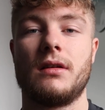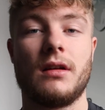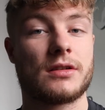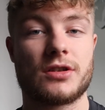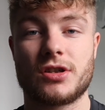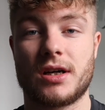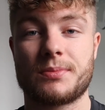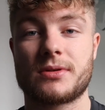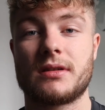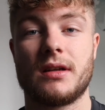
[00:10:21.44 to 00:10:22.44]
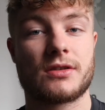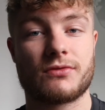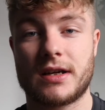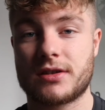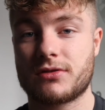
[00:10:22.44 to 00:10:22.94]
lots of shops, lots
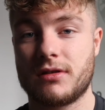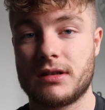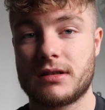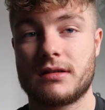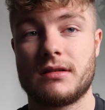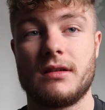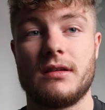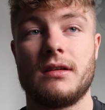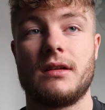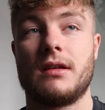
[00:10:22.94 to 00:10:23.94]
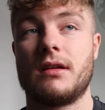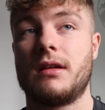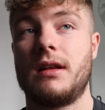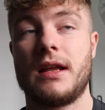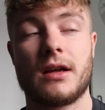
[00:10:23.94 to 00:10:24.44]
of restaurants,
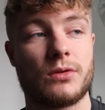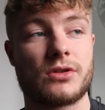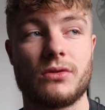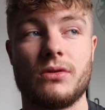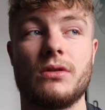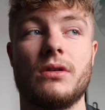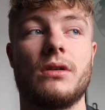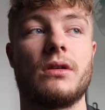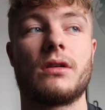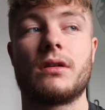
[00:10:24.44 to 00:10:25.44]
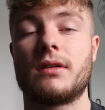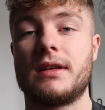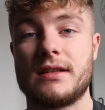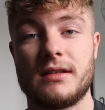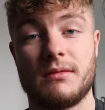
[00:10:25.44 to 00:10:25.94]
Lego store,
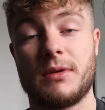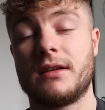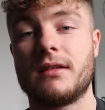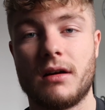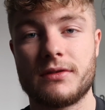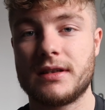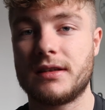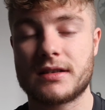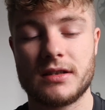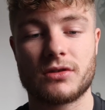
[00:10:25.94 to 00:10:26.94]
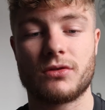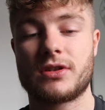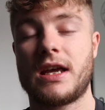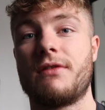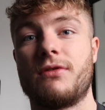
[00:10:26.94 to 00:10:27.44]
well, obviously Disney
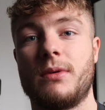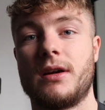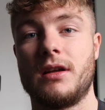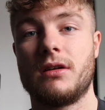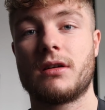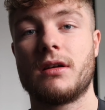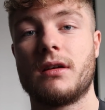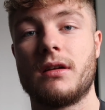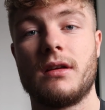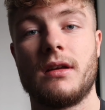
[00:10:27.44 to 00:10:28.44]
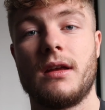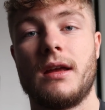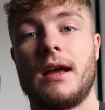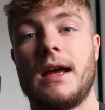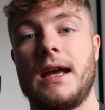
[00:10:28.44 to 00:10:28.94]
stores everywhere you look.
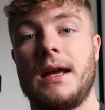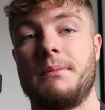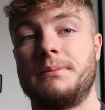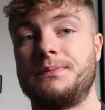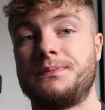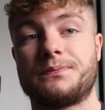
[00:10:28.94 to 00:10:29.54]
And